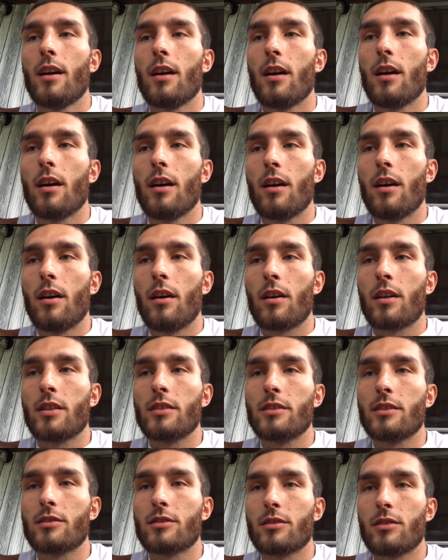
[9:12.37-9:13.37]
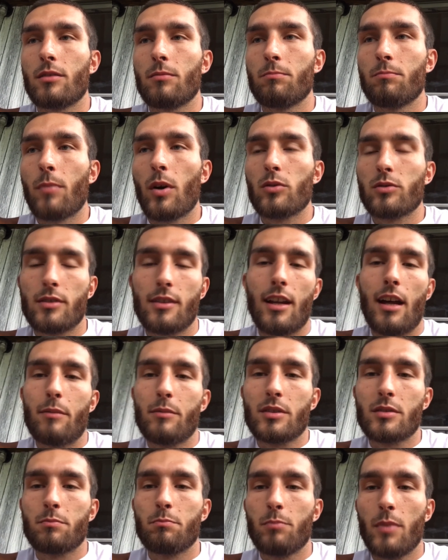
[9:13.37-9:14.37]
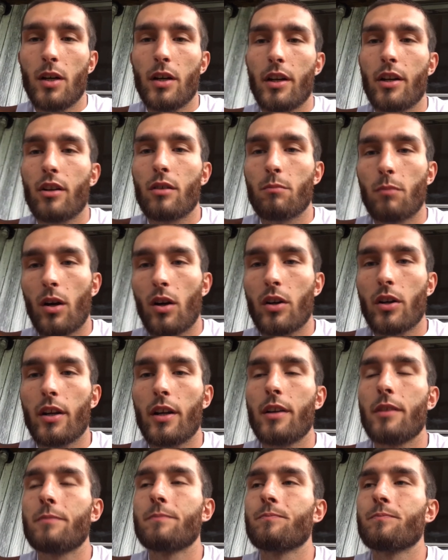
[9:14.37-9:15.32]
Because most of the time it's muddy or murky